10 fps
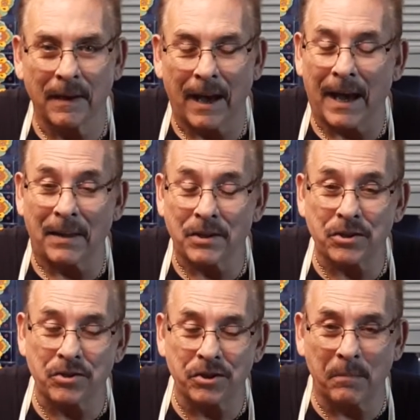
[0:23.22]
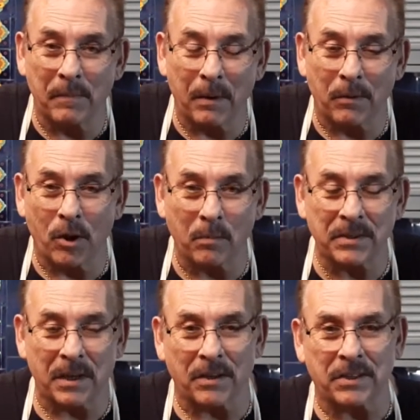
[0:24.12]
Hi, this is Jim Mann with
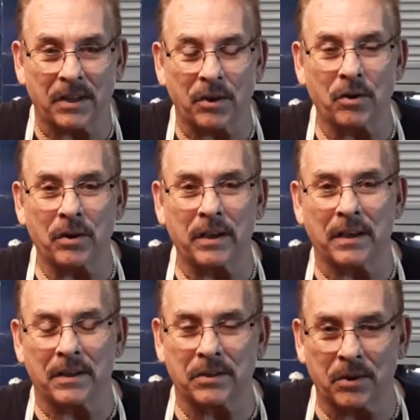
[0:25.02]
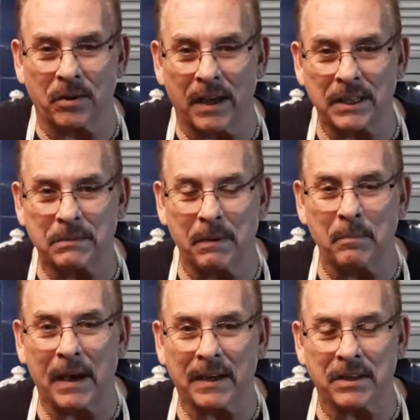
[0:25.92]
Homestyle Southern Cooking. It's so nice to be
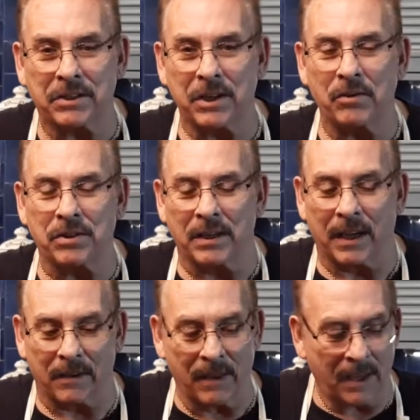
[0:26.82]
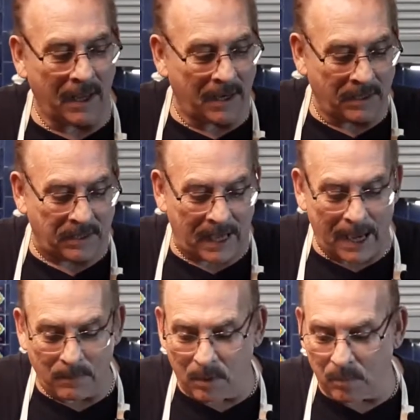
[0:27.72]
back to see you today. Today
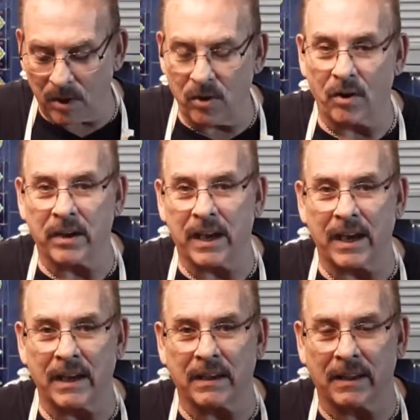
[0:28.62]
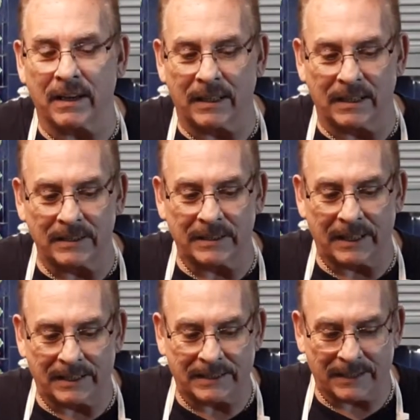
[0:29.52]
I'm going to bring you a cake
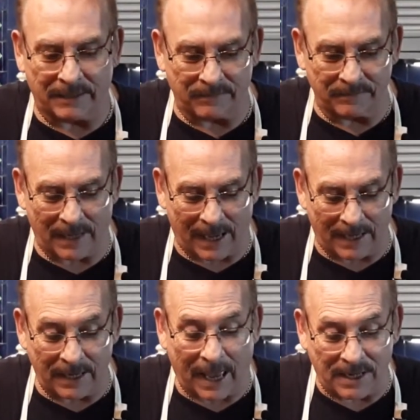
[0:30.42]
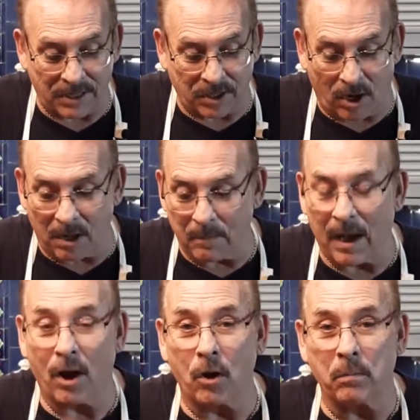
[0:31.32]
that I just call it my
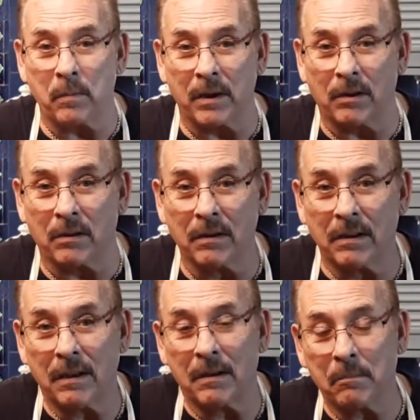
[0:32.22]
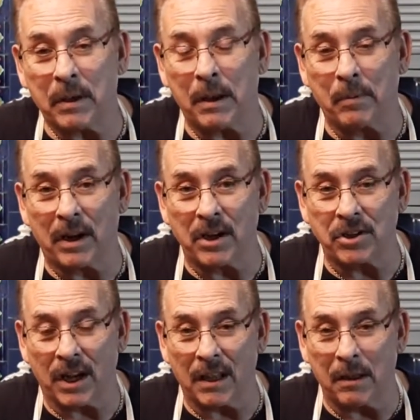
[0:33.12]
oatmeal, peanut butter and
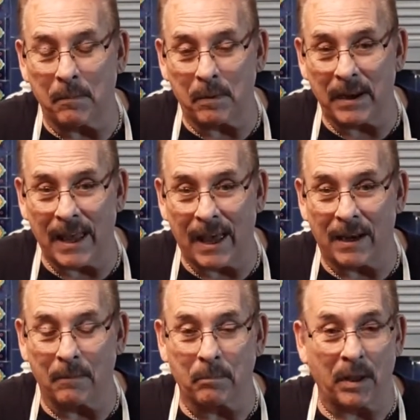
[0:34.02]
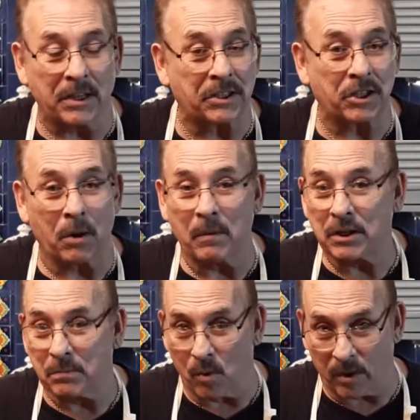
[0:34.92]
jelly, and banana plus so
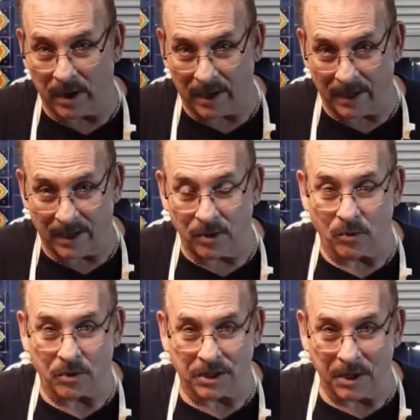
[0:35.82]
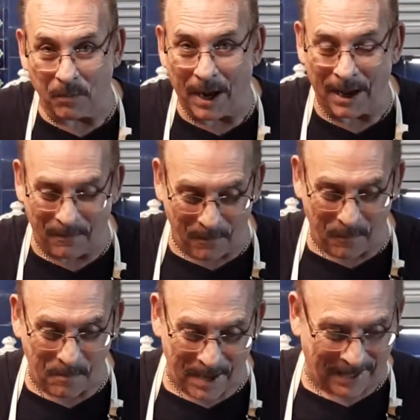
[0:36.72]
much more cake, and you'll see why when
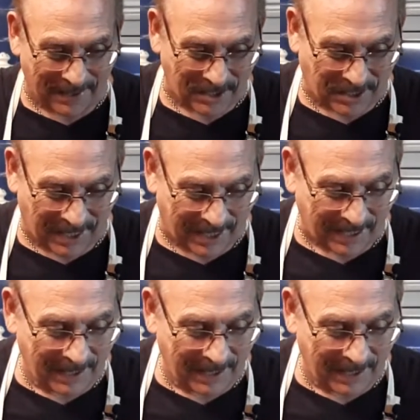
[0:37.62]
we make this cake.